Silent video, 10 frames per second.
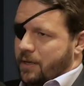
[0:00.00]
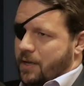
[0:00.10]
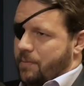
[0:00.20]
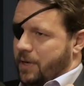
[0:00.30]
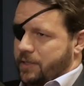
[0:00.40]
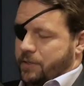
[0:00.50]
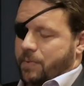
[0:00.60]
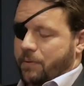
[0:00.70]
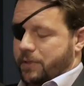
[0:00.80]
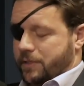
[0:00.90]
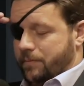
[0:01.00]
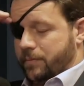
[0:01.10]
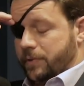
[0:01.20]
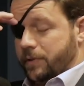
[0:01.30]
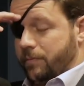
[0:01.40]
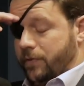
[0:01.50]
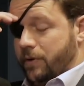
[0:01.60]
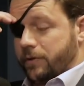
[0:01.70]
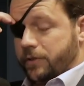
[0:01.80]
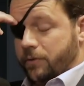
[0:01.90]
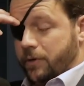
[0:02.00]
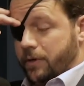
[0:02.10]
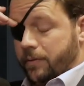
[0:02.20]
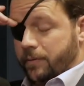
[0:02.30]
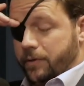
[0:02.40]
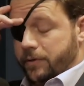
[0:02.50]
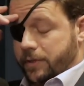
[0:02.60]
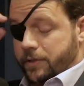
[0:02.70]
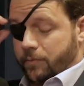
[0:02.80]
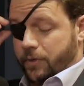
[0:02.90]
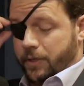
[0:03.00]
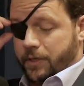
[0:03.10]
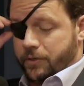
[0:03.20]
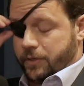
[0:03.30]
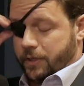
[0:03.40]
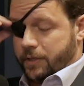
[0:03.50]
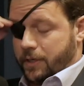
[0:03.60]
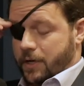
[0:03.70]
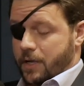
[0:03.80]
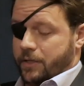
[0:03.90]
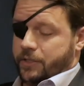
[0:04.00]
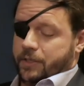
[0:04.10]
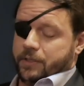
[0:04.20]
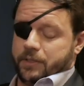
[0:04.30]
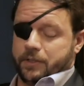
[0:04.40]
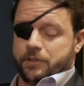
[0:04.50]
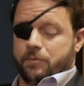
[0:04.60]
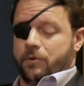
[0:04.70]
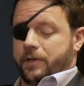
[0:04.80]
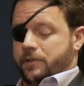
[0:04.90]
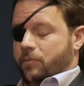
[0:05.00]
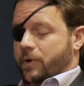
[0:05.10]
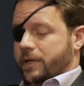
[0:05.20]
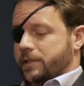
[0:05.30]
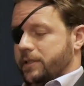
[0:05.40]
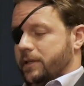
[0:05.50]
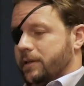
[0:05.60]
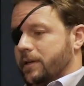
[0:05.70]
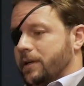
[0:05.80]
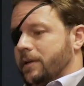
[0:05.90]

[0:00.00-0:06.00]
But I just met with some folks who were using some really interesting technology and exploring some ways to